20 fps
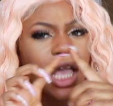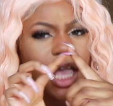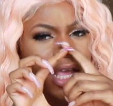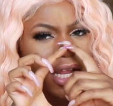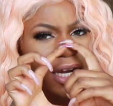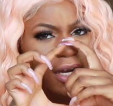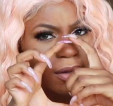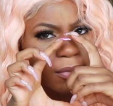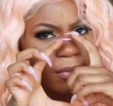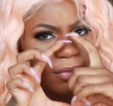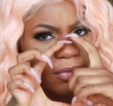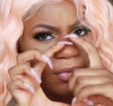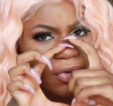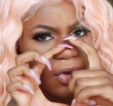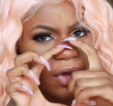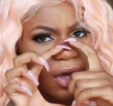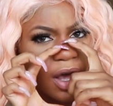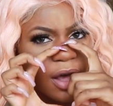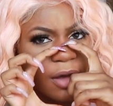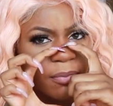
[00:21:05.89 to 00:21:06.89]
and
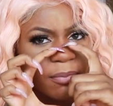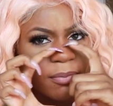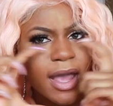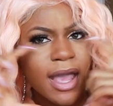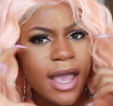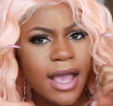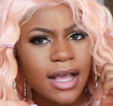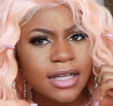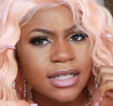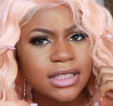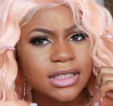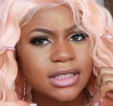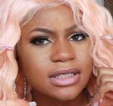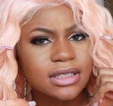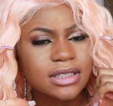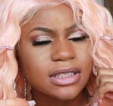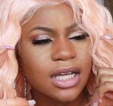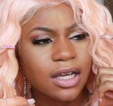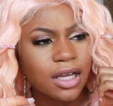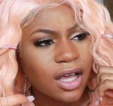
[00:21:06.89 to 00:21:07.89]
a
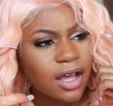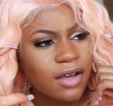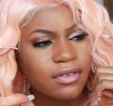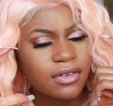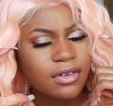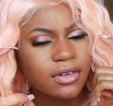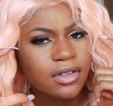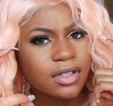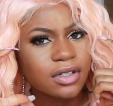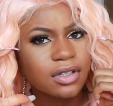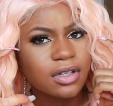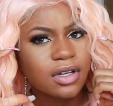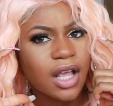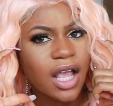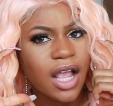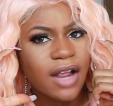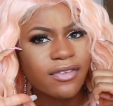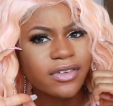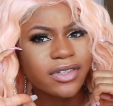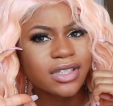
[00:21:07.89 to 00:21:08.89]
mask that covered
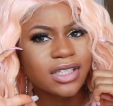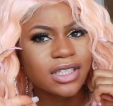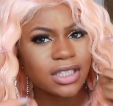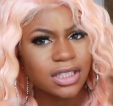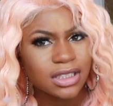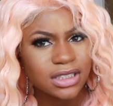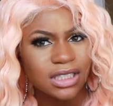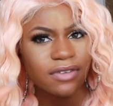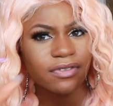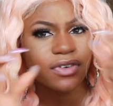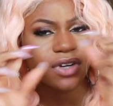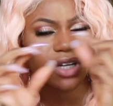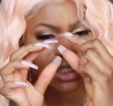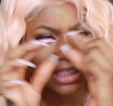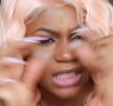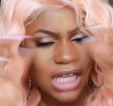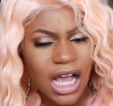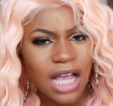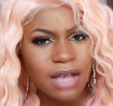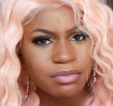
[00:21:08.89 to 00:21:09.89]
everything except for
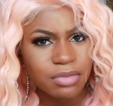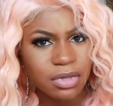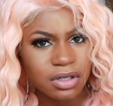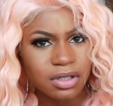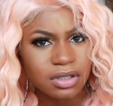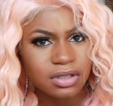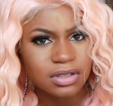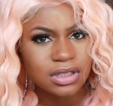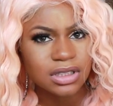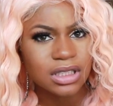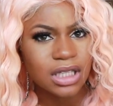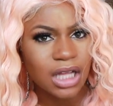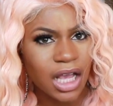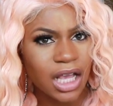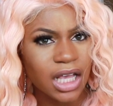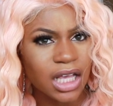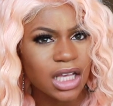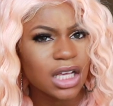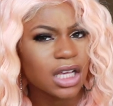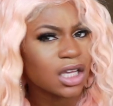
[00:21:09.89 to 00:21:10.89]
his eyeballs.
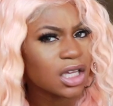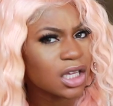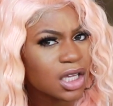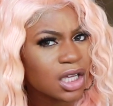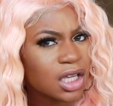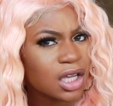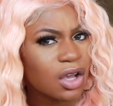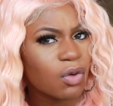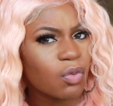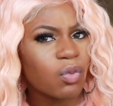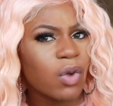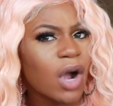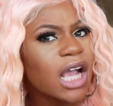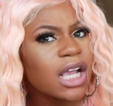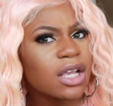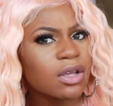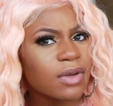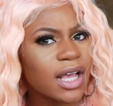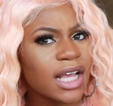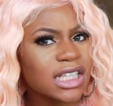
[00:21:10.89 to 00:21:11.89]
Like,
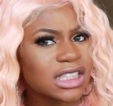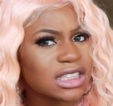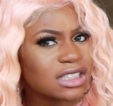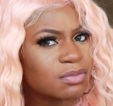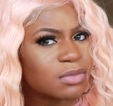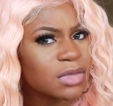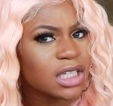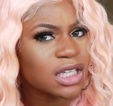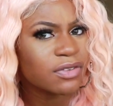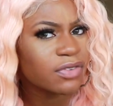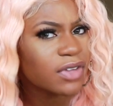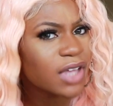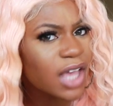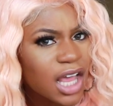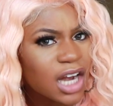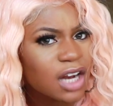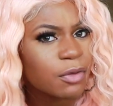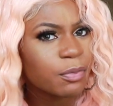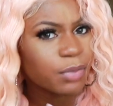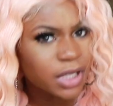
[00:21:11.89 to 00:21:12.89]
why are you asking me if he had a